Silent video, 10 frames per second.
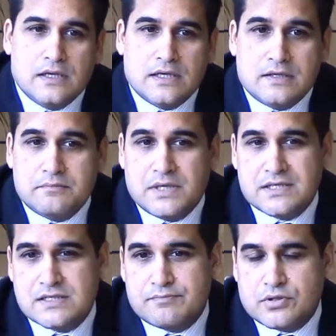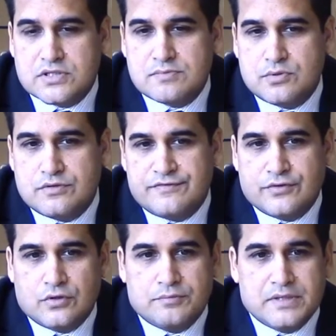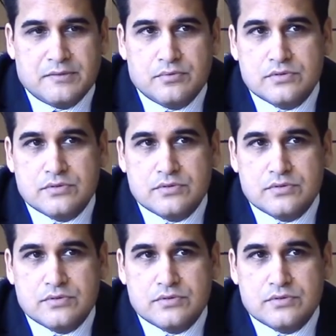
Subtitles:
It makes it possible for people